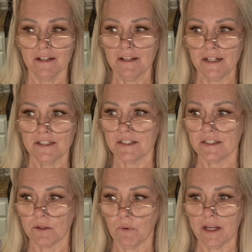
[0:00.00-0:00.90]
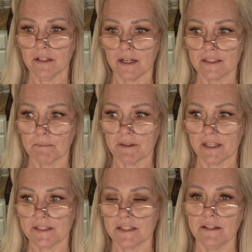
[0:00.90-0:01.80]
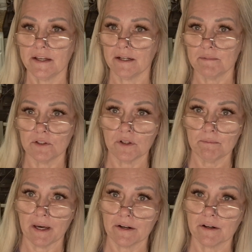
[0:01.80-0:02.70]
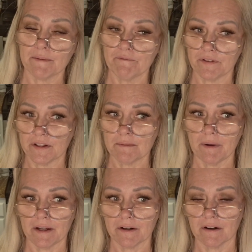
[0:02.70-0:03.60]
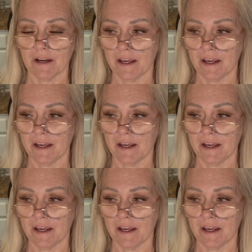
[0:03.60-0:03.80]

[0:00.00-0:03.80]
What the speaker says: Not just the weight loss, but they see that I'm doing better, I'm feeling better,